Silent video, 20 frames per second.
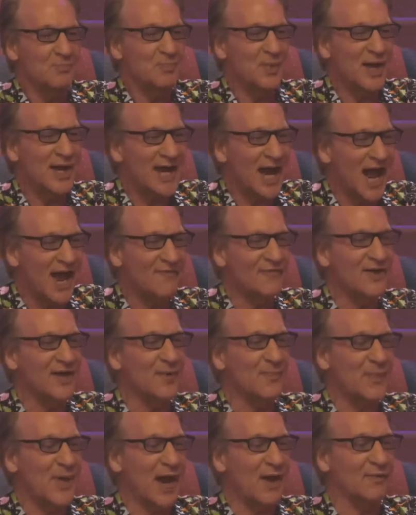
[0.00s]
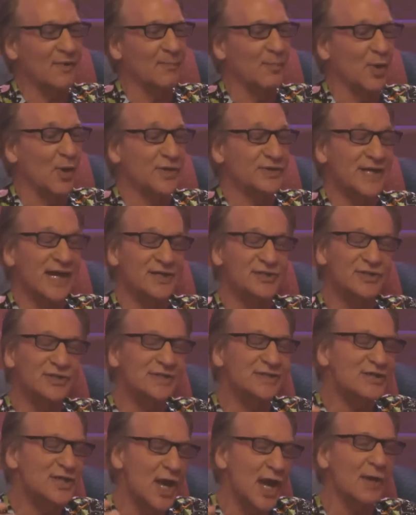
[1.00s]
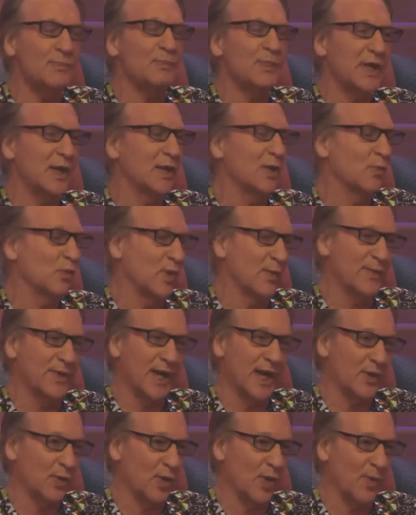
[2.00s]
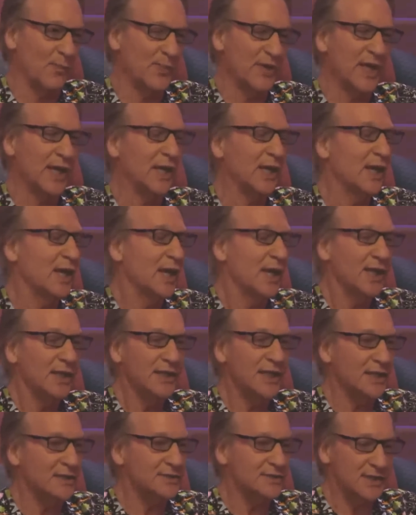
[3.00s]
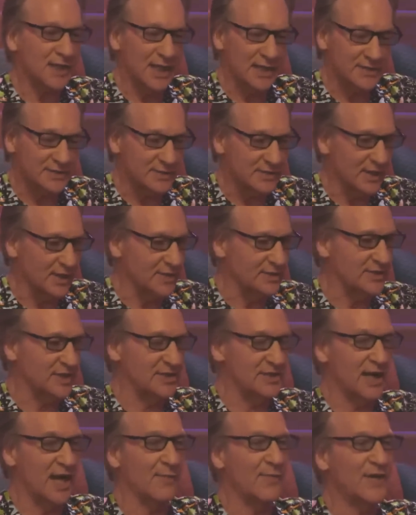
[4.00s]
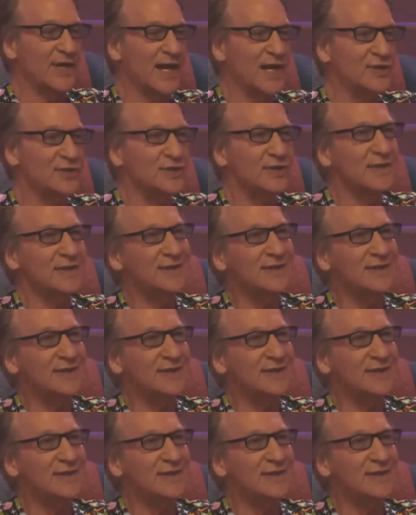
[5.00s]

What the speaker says: but having a pair of balls and just not being a woman at all. Being, yes, is it domination?